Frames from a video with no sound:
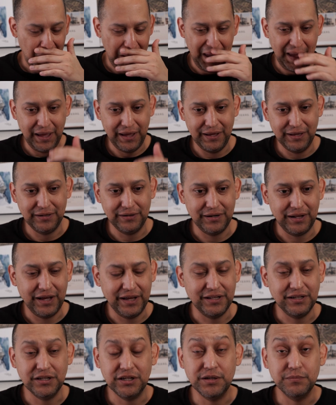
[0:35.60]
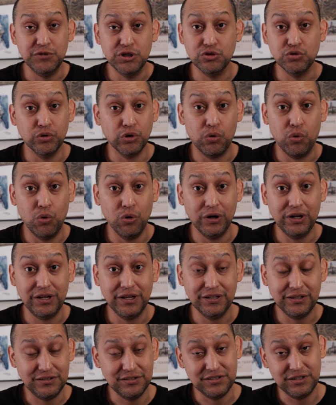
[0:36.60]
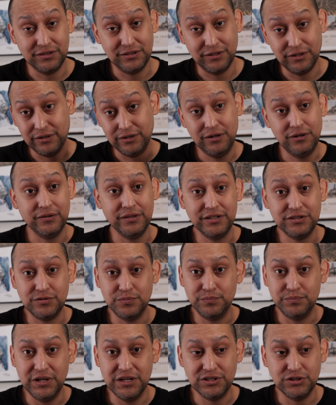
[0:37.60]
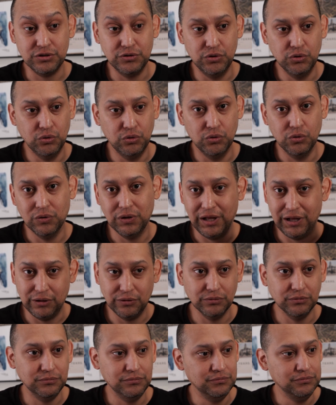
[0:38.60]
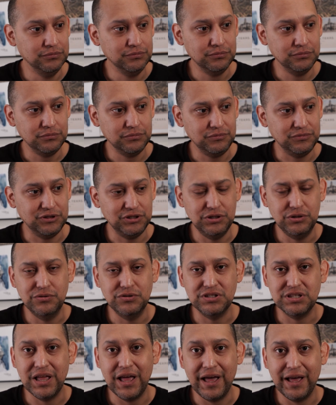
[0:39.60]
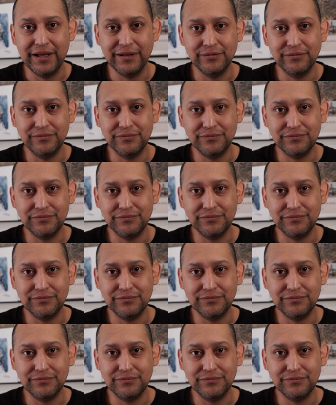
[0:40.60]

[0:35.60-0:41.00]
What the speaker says: and I ended up just recording it because I thought, oh, that's cool. I'll use that.